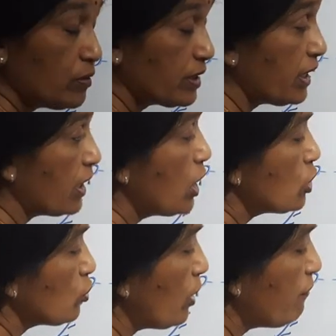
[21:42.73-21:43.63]
Okay,
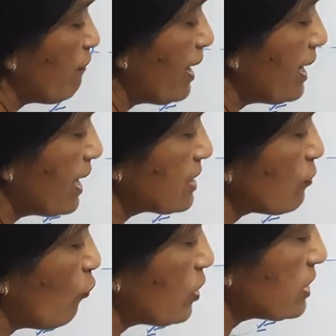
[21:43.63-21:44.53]
so if I'll
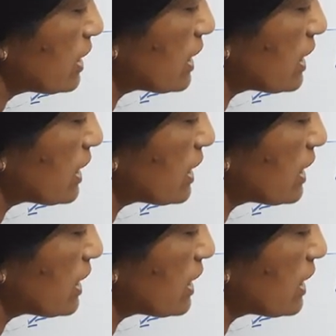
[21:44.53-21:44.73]
ask what is the